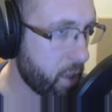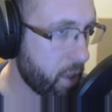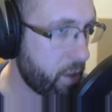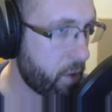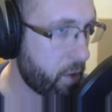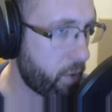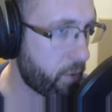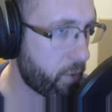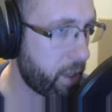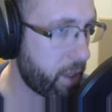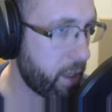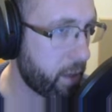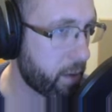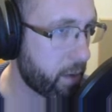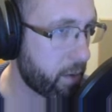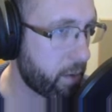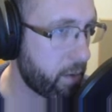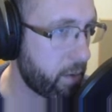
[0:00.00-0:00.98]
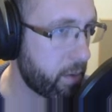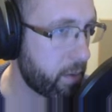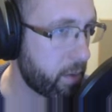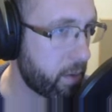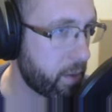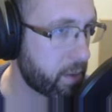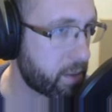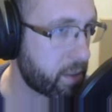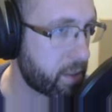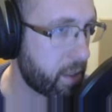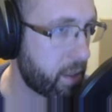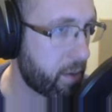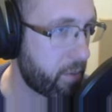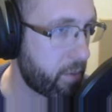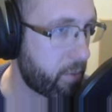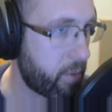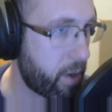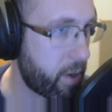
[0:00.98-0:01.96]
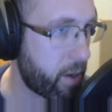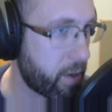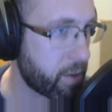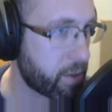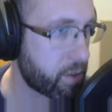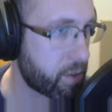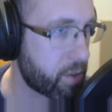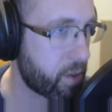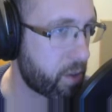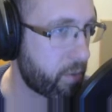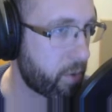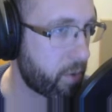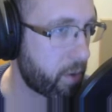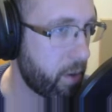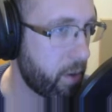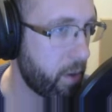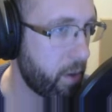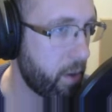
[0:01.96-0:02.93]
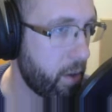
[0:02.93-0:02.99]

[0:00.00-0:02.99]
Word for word: And over here, instead of run on server,